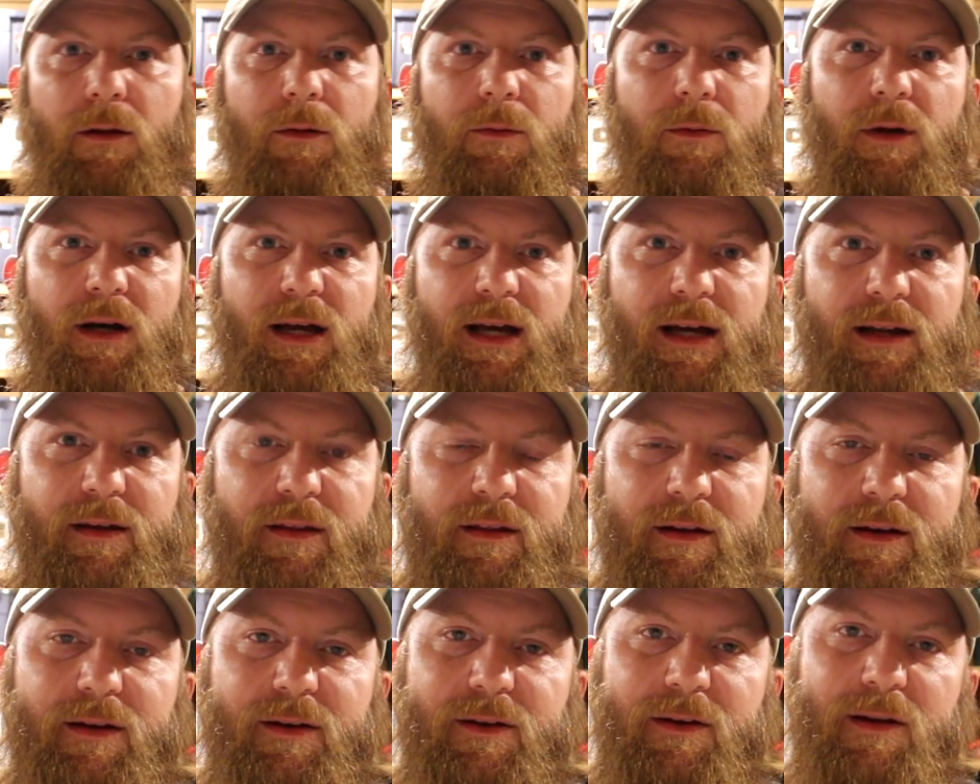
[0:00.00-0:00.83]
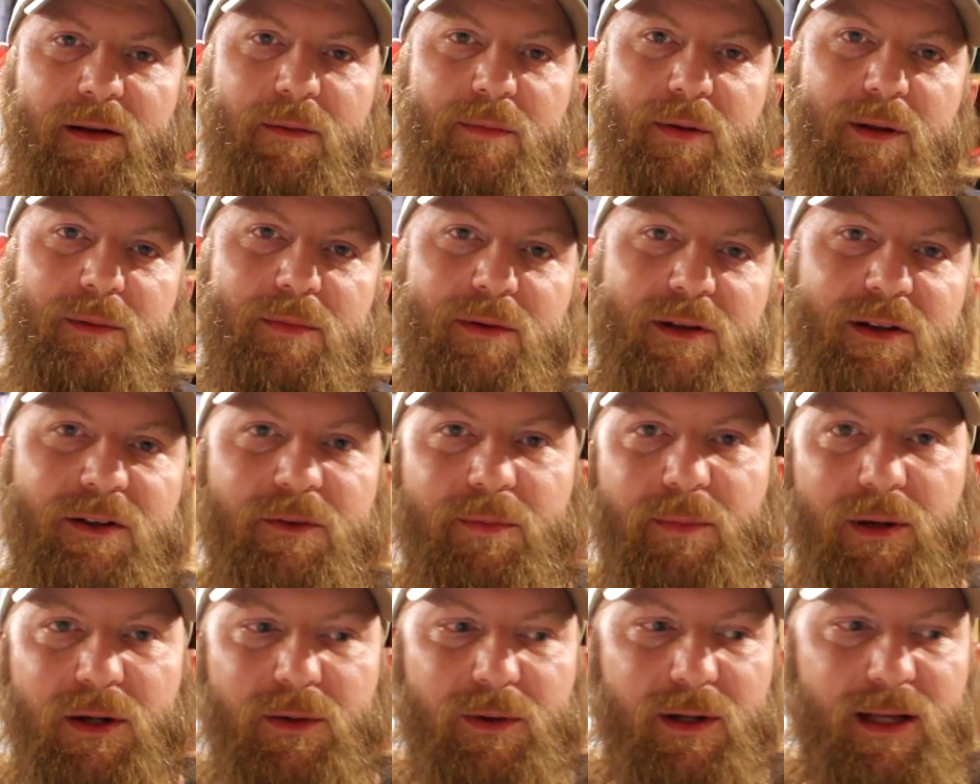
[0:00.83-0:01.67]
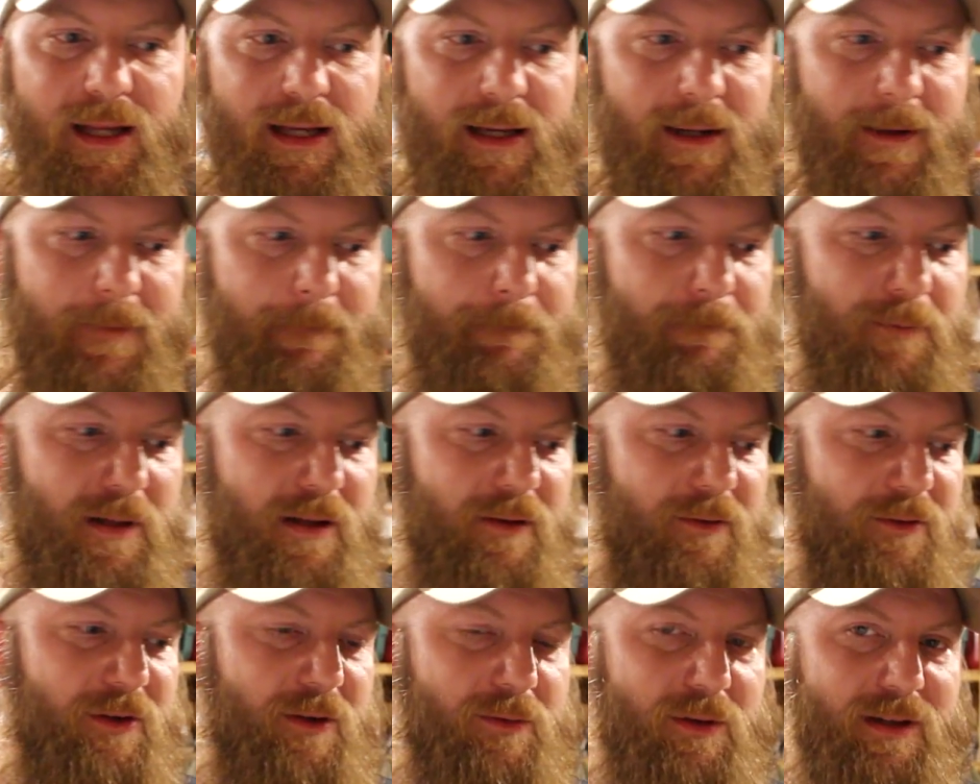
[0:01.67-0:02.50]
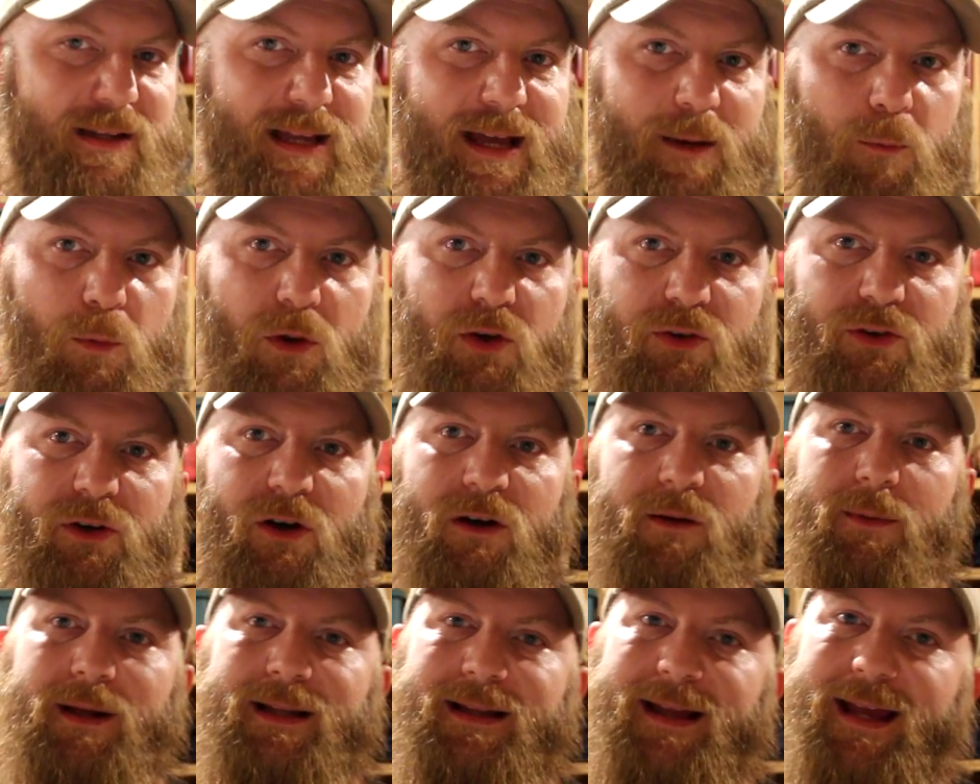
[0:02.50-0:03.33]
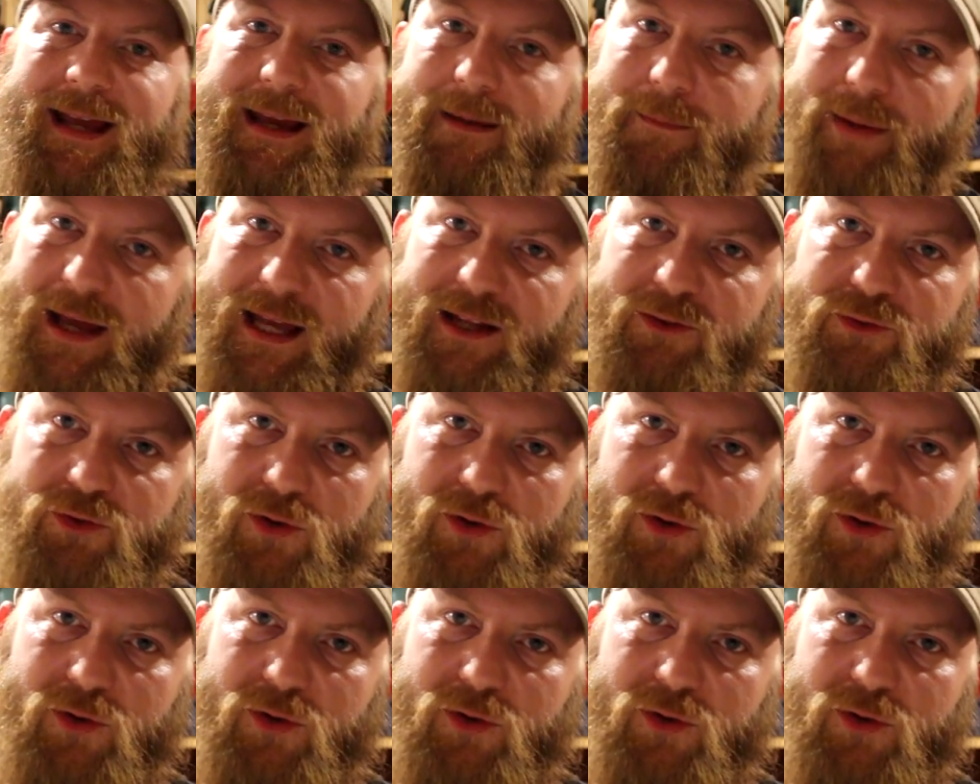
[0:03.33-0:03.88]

Well, howdy there, Internet people. It's Bo again. So today we're going to talk about the campaign